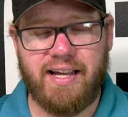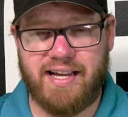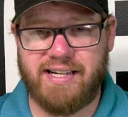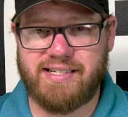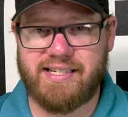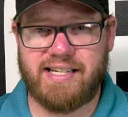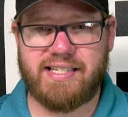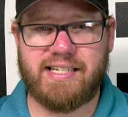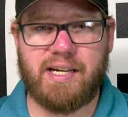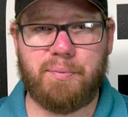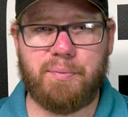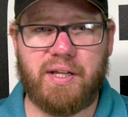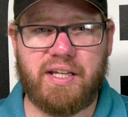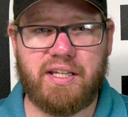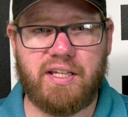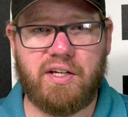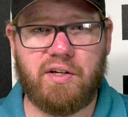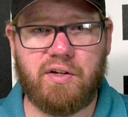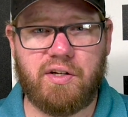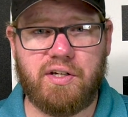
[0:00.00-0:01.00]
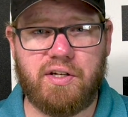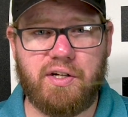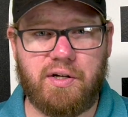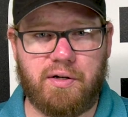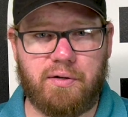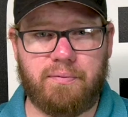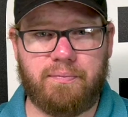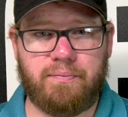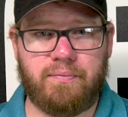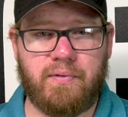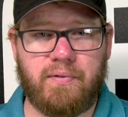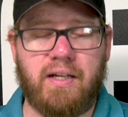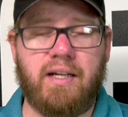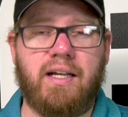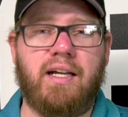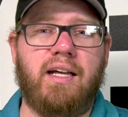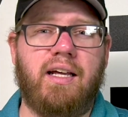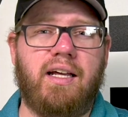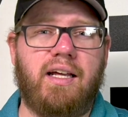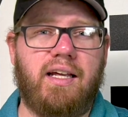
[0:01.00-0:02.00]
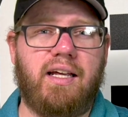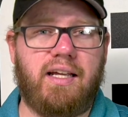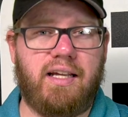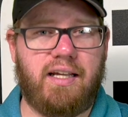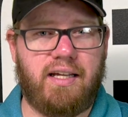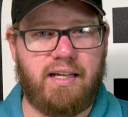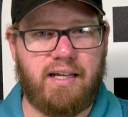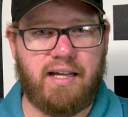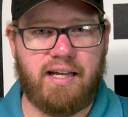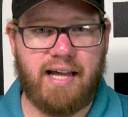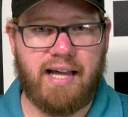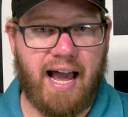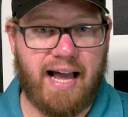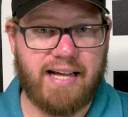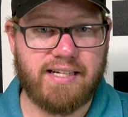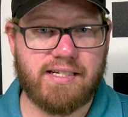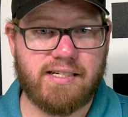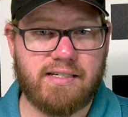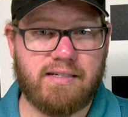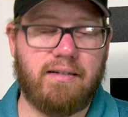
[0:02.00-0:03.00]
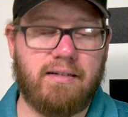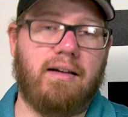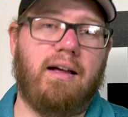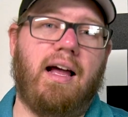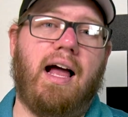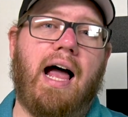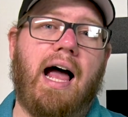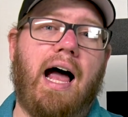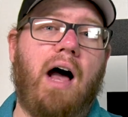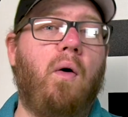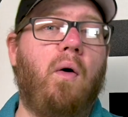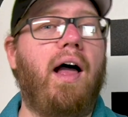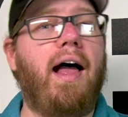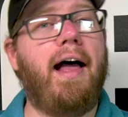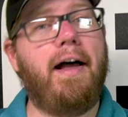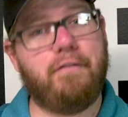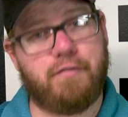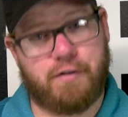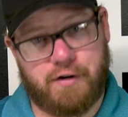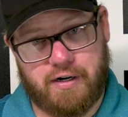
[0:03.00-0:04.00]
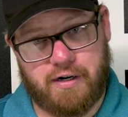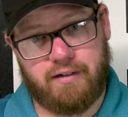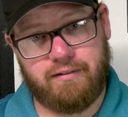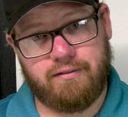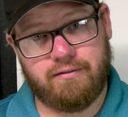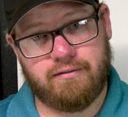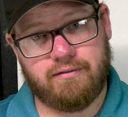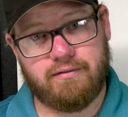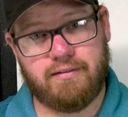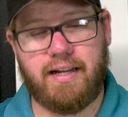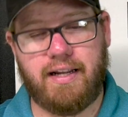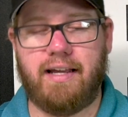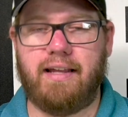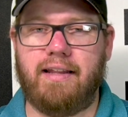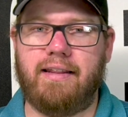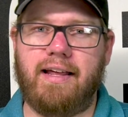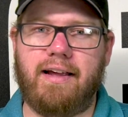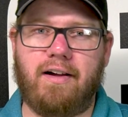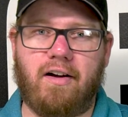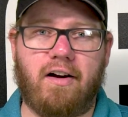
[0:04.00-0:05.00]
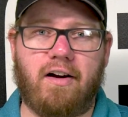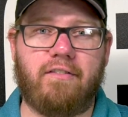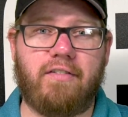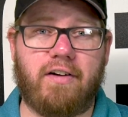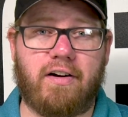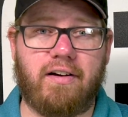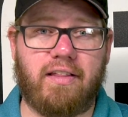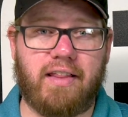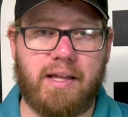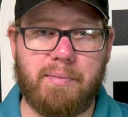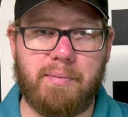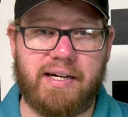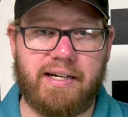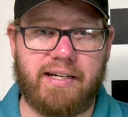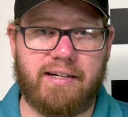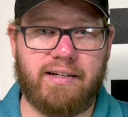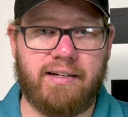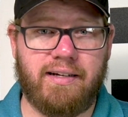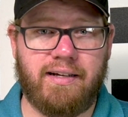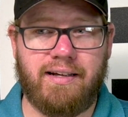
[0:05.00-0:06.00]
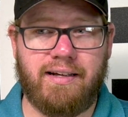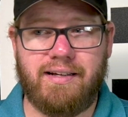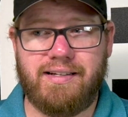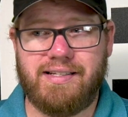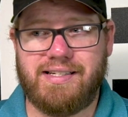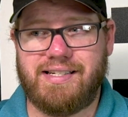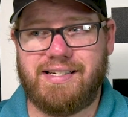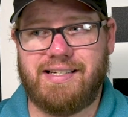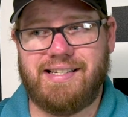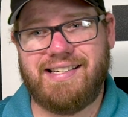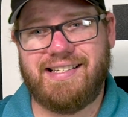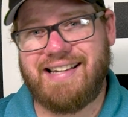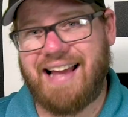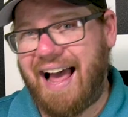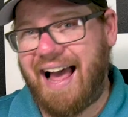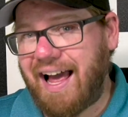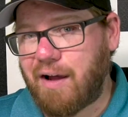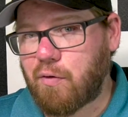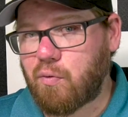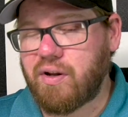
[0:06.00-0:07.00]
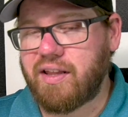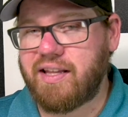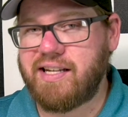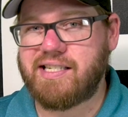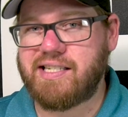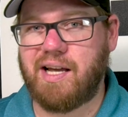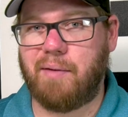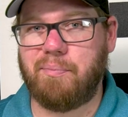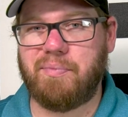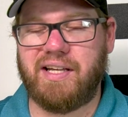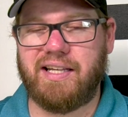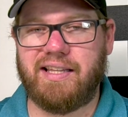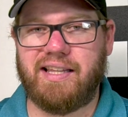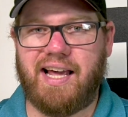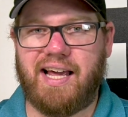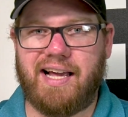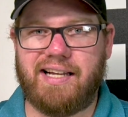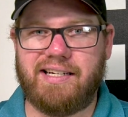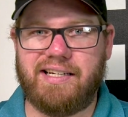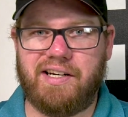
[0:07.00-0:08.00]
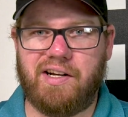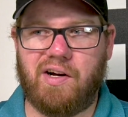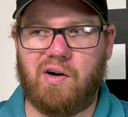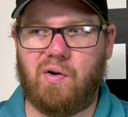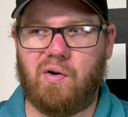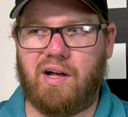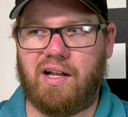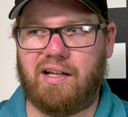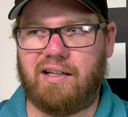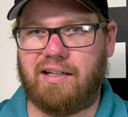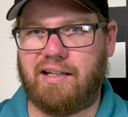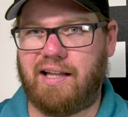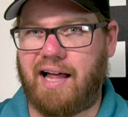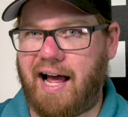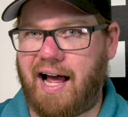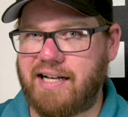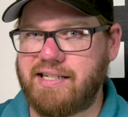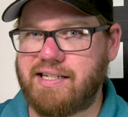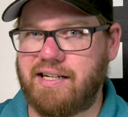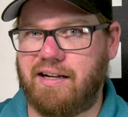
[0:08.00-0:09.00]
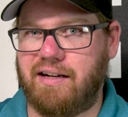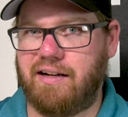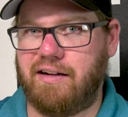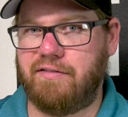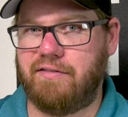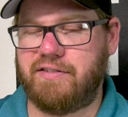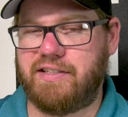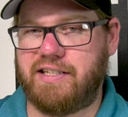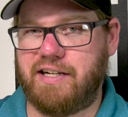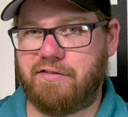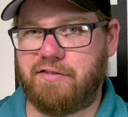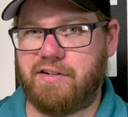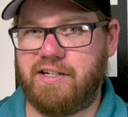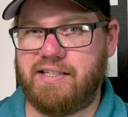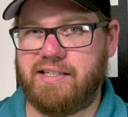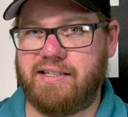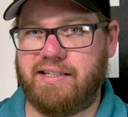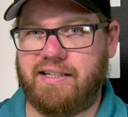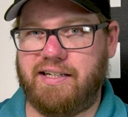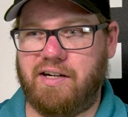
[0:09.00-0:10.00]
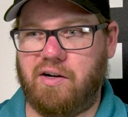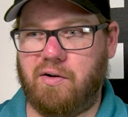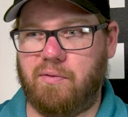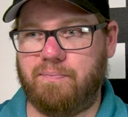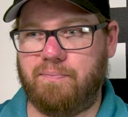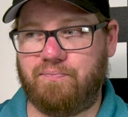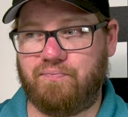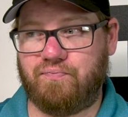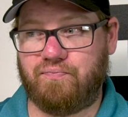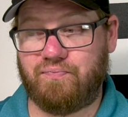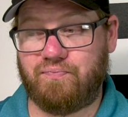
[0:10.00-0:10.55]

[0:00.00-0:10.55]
Is that something that you can do? Yes. However, they are very limited. It's not really something that, you know, a lot of different, you know,